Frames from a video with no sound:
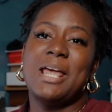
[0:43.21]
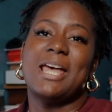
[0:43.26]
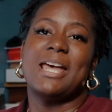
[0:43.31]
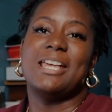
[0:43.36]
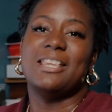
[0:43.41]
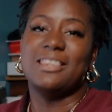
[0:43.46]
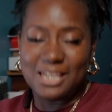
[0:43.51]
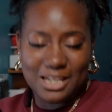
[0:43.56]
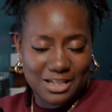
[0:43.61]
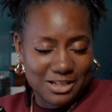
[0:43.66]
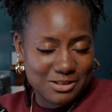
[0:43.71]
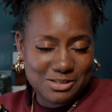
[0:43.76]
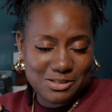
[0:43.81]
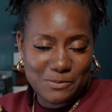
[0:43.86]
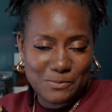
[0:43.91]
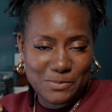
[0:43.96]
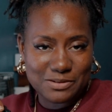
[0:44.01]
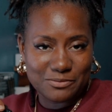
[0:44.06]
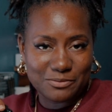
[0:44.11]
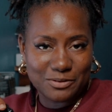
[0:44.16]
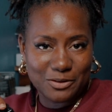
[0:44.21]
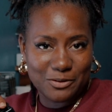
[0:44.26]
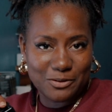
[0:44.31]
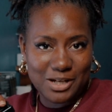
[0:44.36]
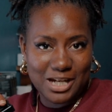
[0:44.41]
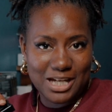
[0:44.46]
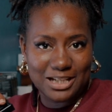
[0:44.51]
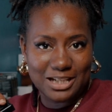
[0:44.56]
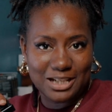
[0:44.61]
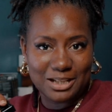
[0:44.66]
And thank you so much for
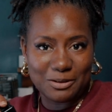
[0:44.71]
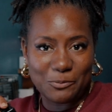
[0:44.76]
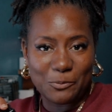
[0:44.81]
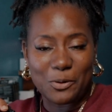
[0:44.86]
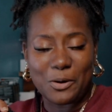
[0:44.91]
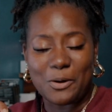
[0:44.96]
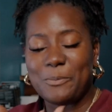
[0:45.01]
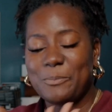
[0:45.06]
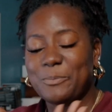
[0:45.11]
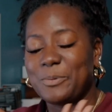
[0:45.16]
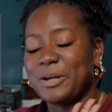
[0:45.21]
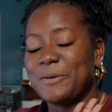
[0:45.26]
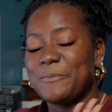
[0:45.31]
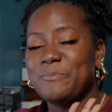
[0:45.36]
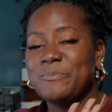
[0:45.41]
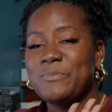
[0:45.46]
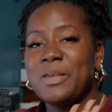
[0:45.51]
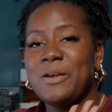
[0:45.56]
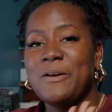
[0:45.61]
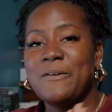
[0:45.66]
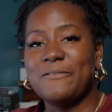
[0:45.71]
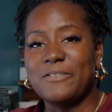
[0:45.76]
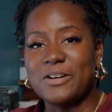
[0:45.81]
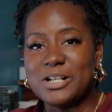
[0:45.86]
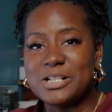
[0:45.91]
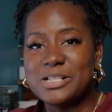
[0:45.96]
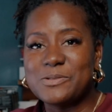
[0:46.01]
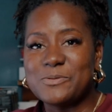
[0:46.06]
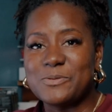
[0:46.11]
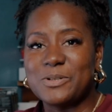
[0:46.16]
creating in the world. But
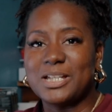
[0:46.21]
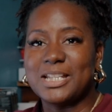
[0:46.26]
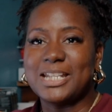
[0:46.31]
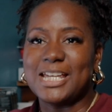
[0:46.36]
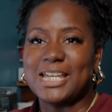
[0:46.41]
first one